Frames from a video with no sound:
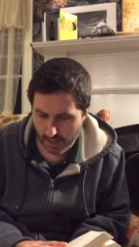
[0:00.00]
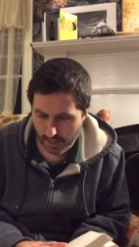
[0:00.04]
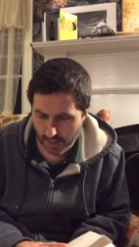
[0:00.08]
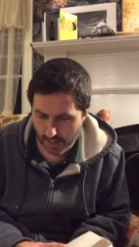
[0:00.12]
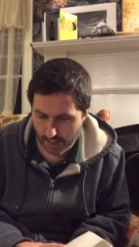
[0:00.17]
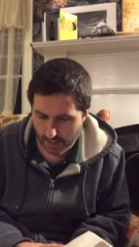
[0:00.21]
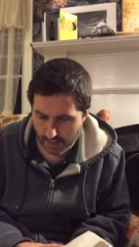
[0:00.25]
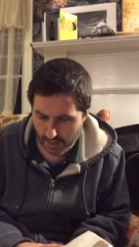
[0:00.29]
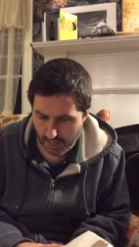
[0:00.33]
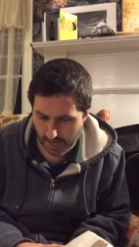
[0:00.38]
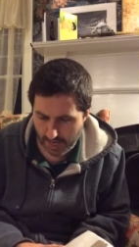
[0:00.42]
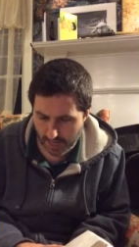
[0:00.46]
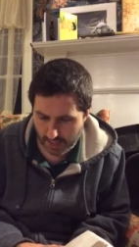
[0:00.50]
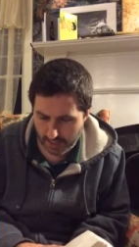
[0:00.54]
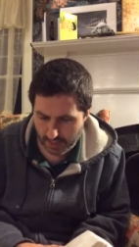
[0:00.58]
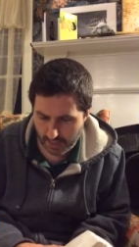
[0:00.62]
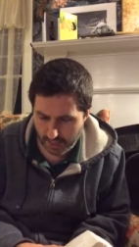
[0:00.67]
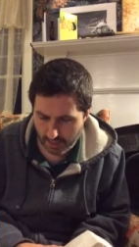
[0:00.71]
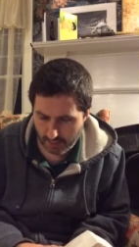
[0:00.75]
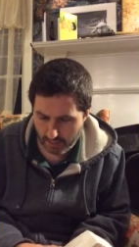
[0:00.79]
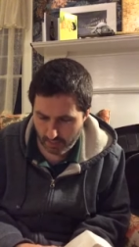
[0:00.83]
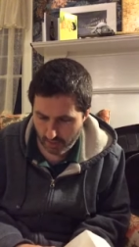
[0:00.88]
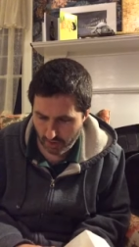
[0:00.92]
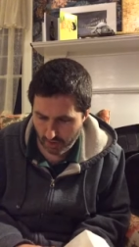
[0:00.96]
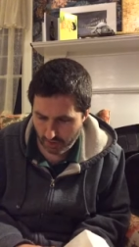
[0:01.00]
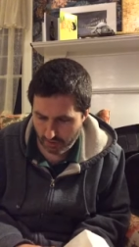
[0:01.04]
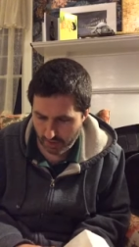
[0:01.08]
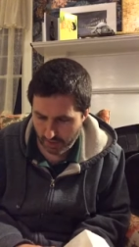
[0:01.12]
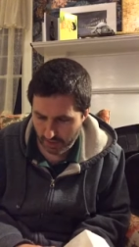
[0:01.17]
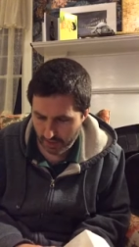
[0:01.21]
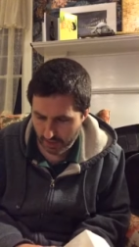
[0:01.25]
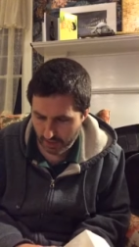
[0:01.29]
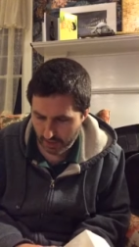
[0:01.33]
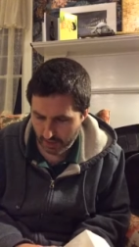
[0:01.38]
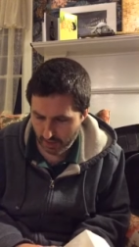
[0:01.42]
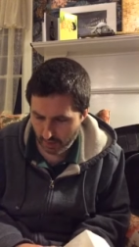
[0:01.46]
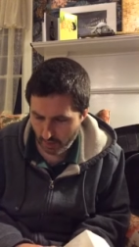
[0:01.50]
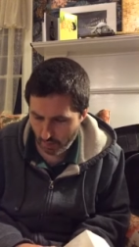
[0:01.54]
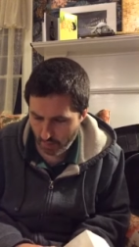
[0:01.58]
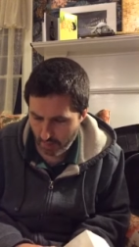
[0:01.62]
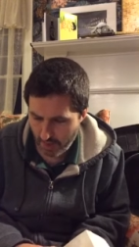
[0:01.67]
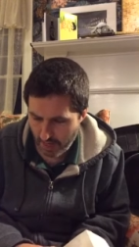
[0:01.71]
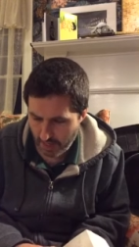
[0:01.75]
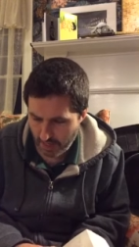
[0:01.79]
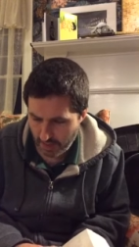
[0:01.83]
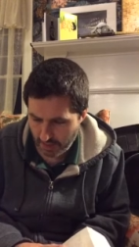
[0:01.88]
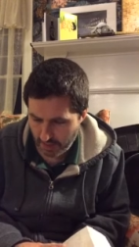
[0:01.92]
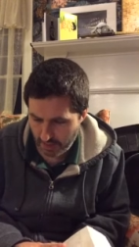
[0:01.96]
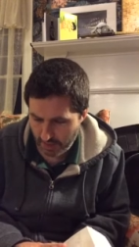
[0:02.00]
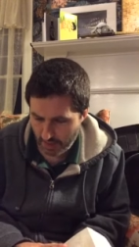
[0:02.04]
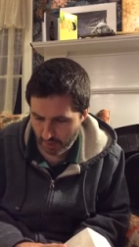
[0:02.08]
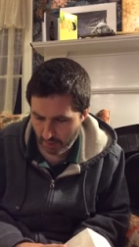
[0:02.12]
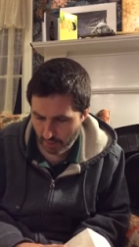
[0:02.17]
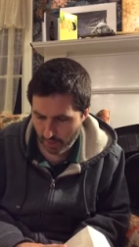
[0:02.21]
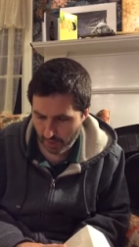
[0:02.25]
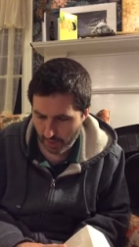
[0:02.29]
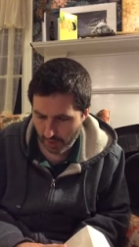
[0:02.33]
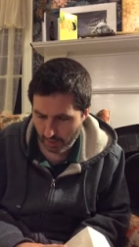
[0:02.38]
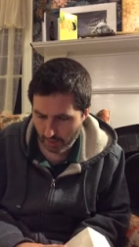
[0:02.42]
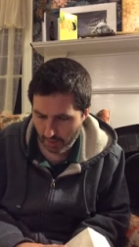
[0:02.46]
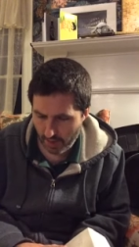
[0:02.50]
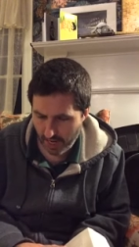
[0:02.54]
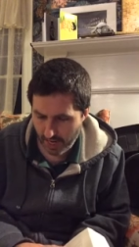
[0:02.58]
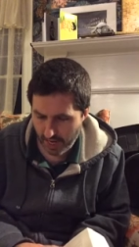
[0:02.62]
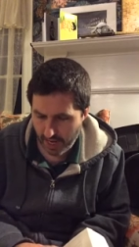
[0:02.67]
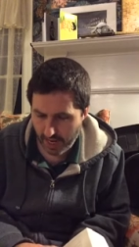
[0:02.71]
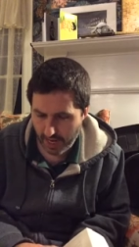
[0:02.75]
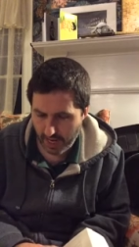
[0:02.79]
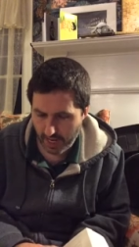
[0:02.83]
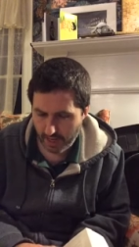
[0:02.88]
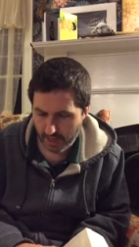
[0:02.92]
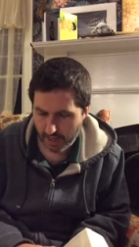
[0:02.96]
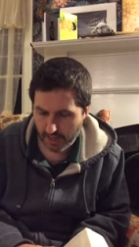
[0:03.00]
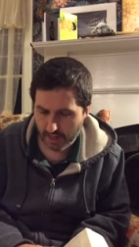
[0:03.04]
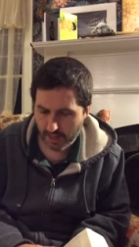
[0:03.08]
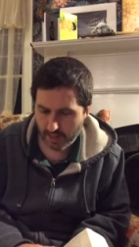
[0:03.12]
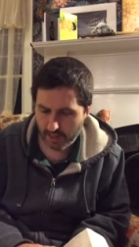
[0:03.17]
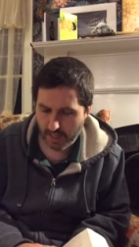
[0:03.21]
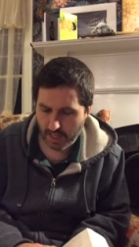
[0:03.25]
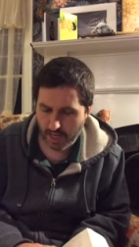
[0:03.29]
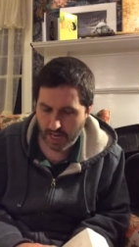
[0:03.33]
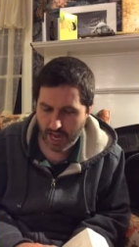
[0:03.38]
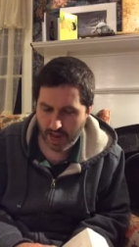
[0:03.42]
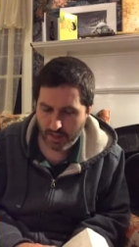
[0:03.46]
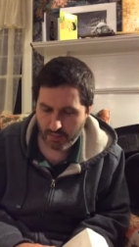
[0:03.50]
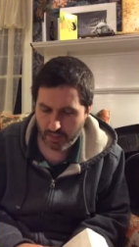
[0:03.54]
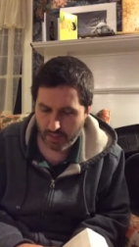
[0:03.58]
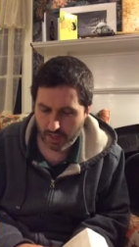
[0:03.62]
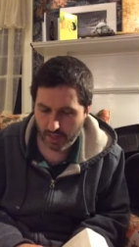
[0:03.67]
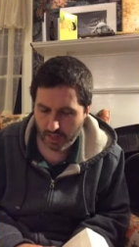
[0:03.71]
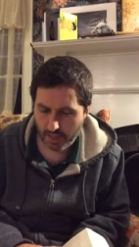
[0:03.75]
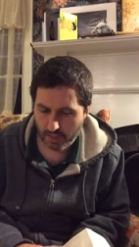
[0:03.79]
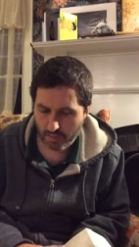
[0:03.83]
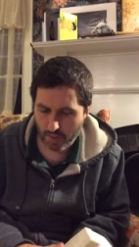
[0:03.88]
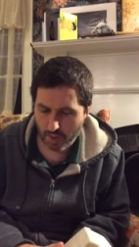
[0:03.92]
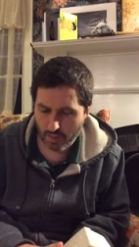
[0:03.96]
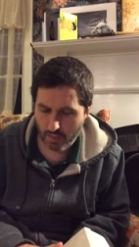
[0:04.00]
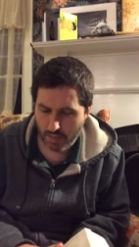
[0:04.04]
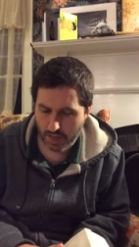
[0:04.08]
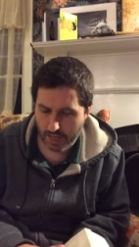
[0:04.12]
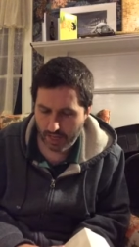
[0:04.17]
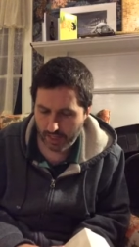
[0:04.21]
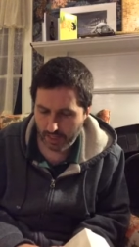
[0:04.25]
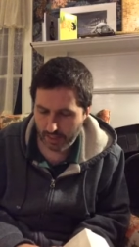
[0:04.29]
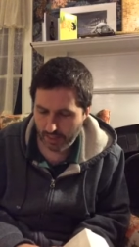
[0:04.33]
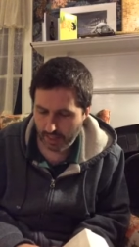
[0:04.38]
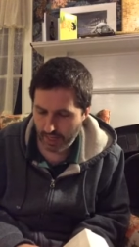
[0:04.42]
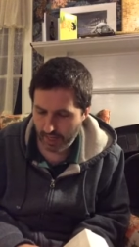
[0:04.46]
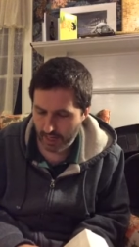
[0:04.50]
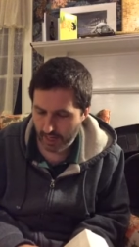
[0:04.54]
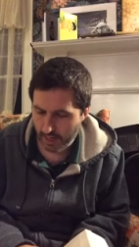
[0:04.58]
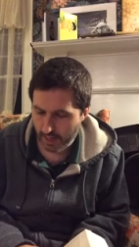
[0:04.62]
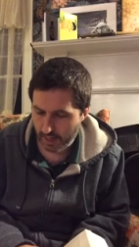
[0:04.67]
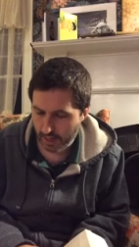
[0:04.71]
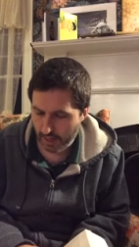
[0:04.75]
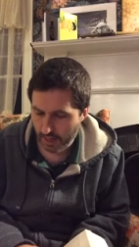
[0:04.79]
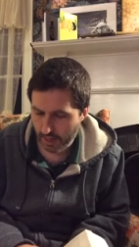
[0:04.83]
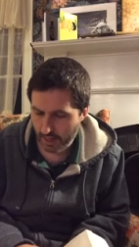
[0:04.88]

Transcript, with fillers: His eyes kept drifting to the repeated symbol on my hand, on the napkin, on my pant leg.